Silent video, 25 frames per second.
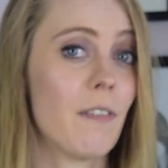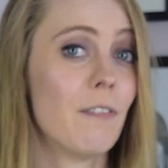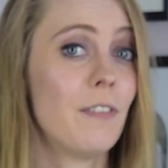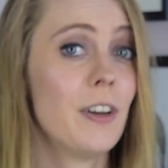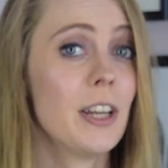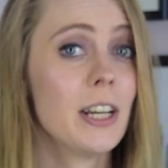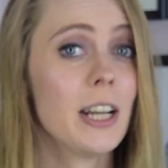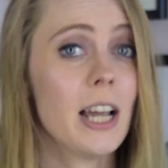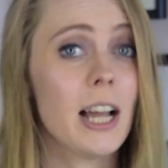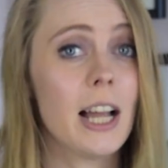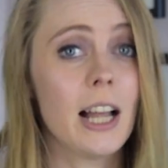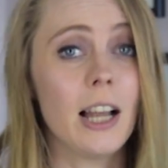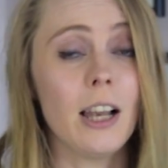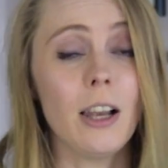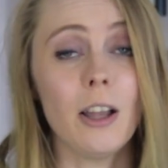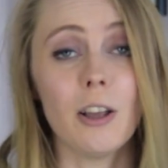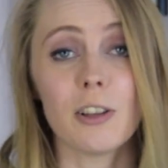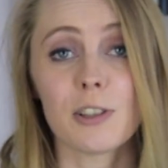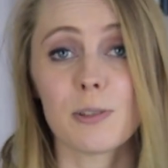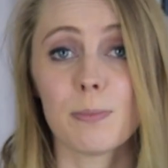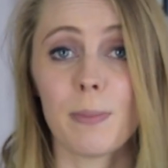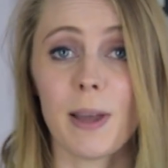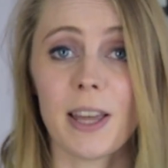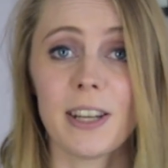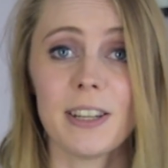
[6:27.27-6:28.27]
vinyl or
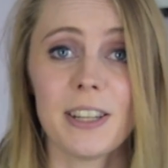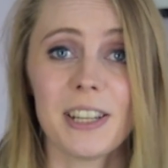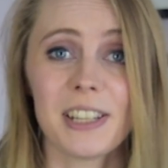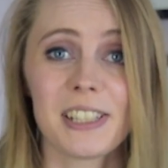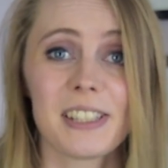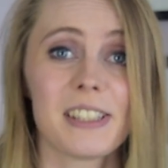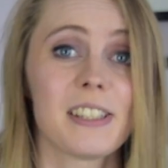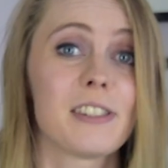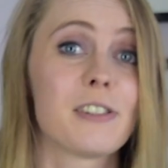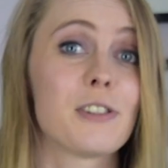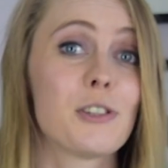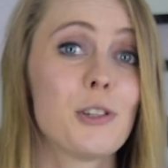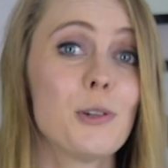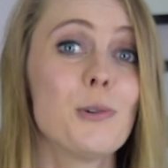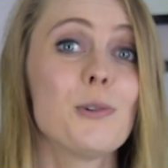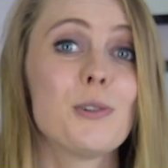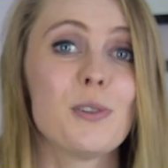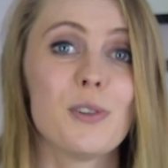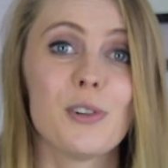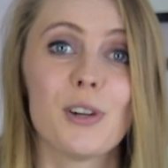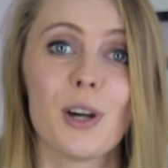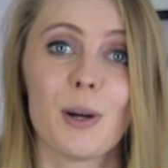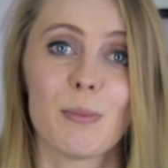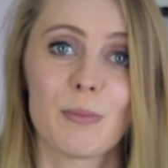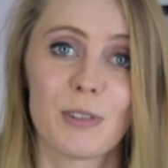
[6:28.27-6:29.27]
spandex is two
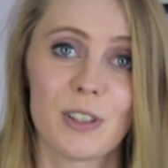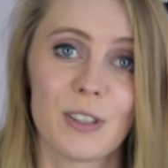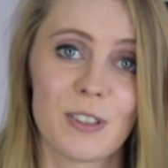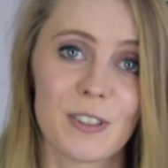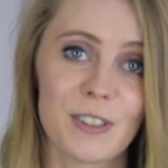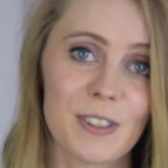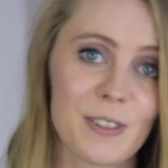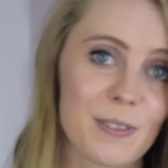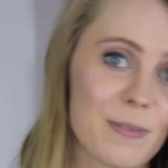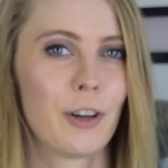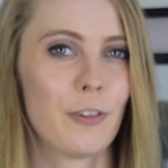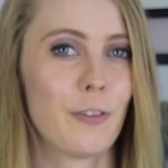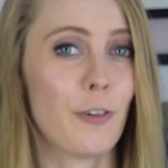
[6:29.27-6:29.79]
good options.